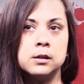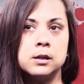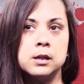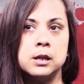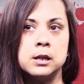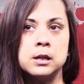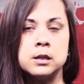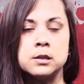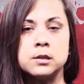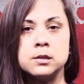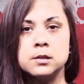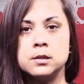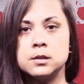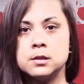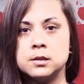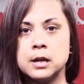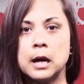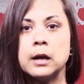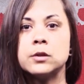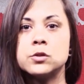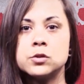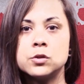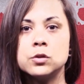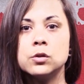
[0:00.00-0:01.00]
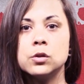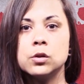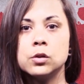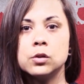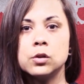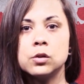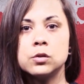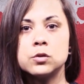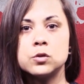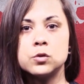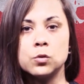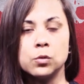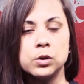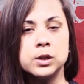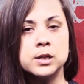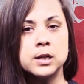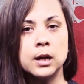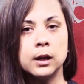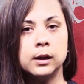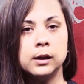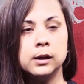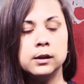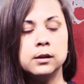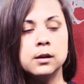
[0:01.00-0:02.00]
in its disaster
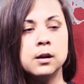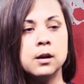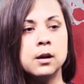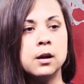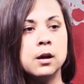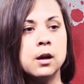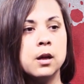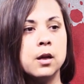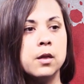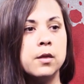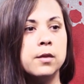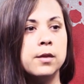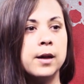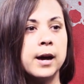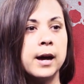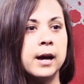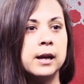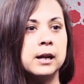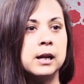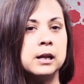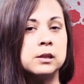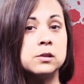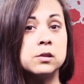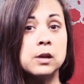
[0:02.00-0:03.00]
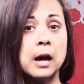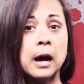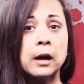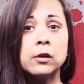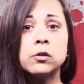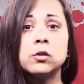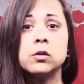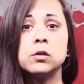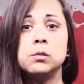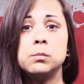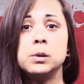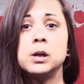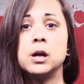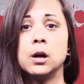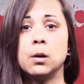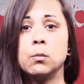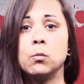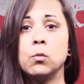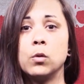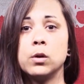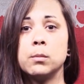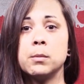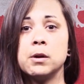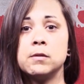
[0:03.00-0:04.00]
storytelling that it's actually
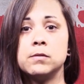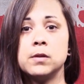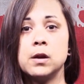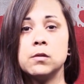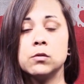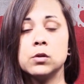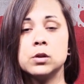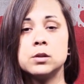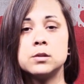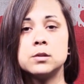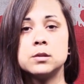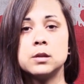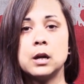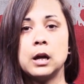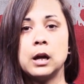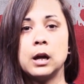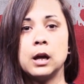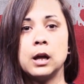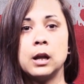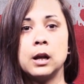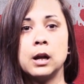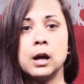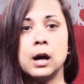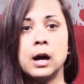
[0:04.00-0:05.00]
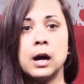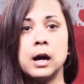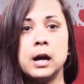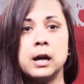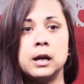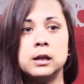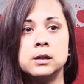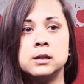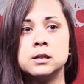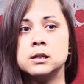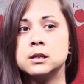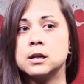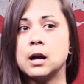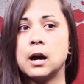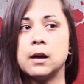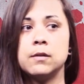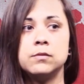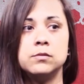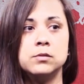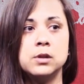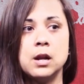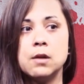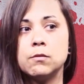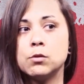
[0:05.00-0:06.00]
become one of my favorites, and
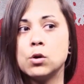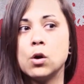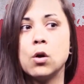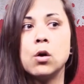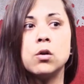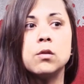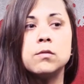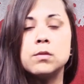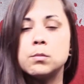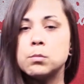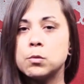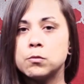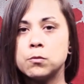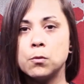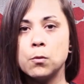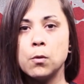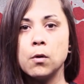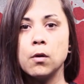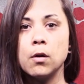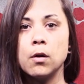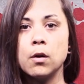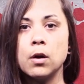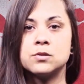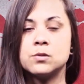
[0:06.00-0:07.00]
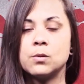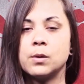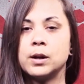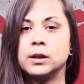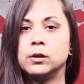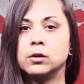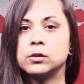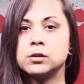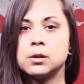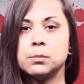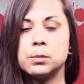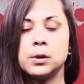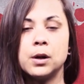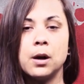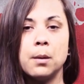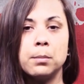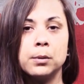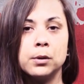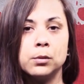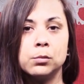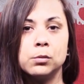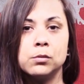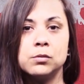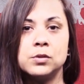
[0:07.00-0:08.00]
I've never heard of it before, so I looked up a
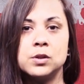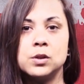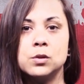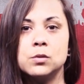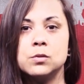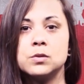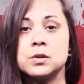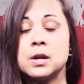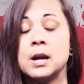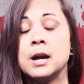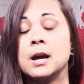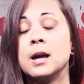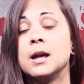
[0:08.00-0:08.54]
couple of reviews.